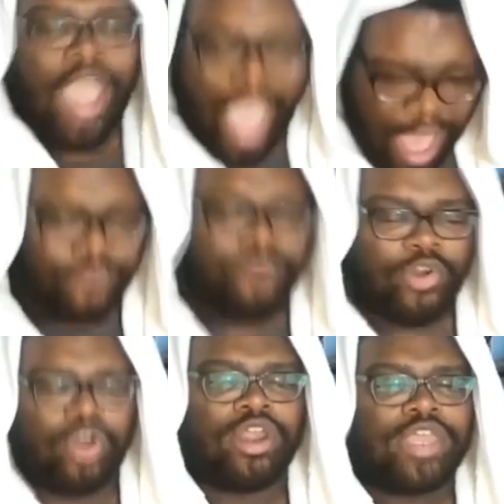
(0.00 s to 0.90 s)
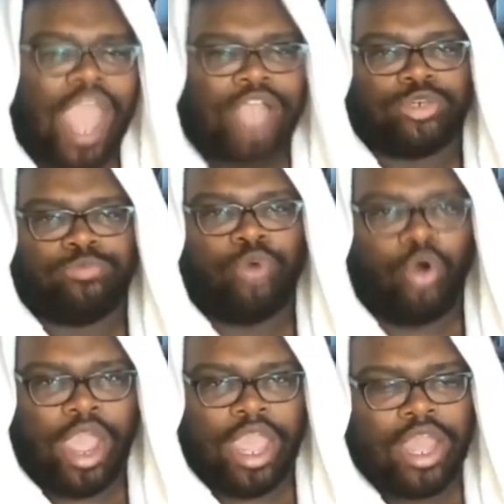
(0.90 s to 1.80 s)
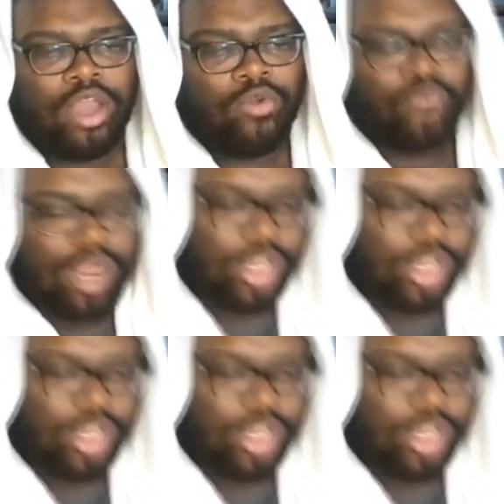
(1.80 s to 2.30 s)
ever catch your boy reading